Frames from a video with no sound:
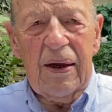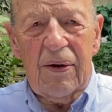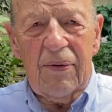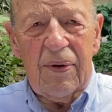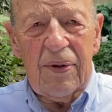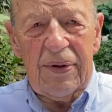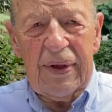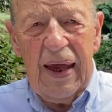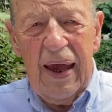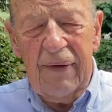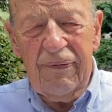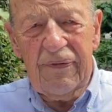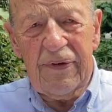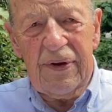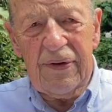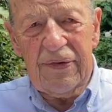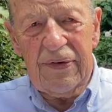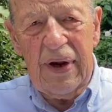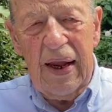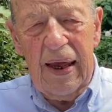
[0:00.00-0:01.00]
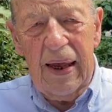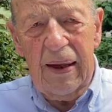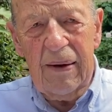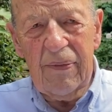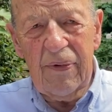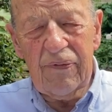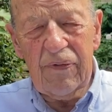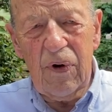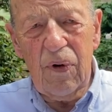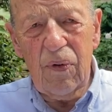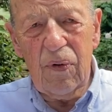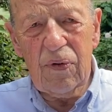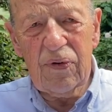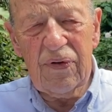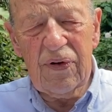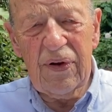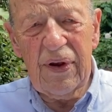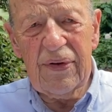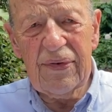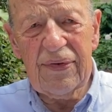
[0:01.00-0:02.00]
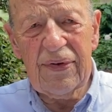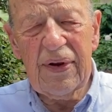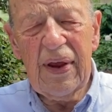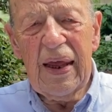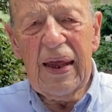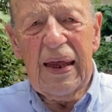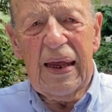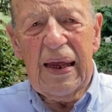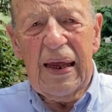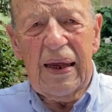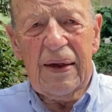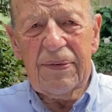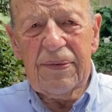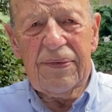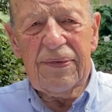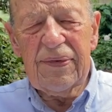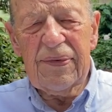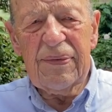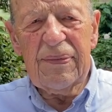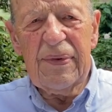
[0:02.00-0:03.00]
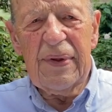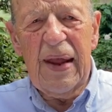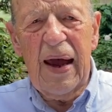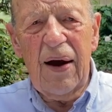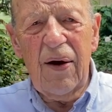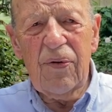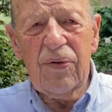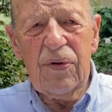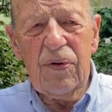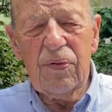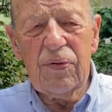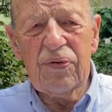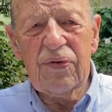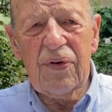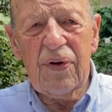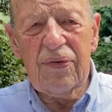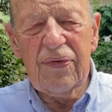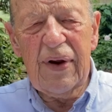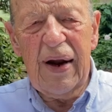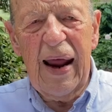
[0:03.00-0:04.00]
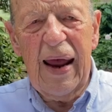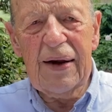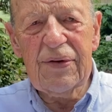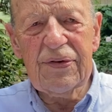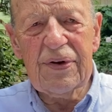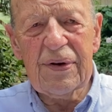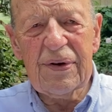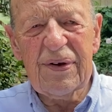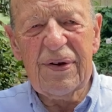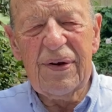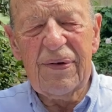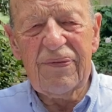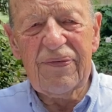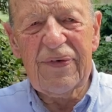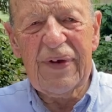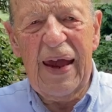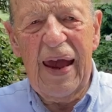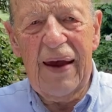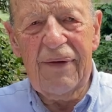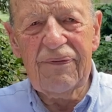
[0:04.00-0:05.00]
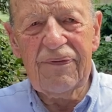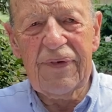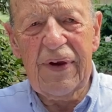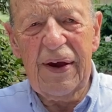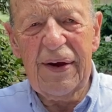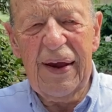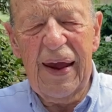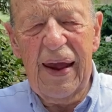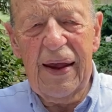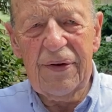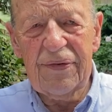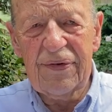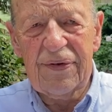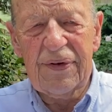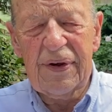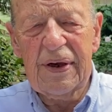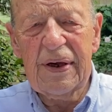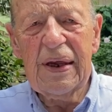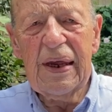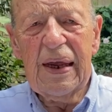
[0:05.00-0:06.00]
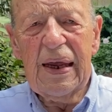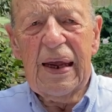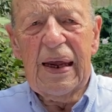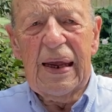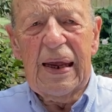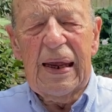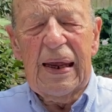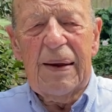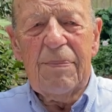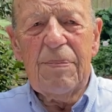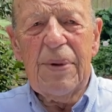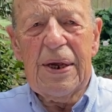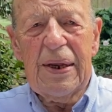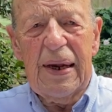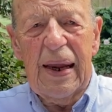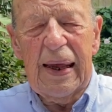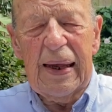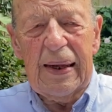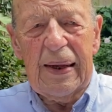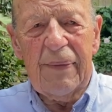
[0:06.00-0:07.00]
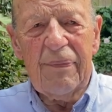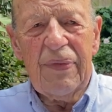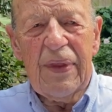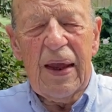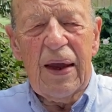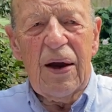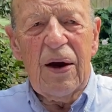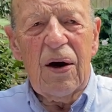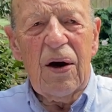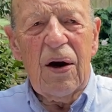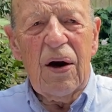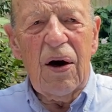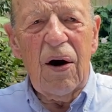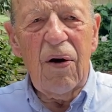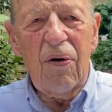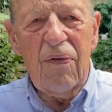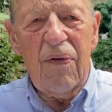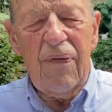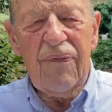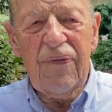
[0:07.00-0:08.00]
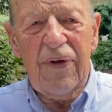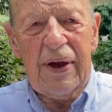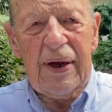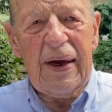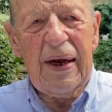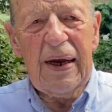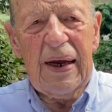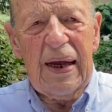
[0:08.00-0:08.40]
Well, Kafka's name, of course, is now used as an adjective, Kafkaesque, meaning horrific,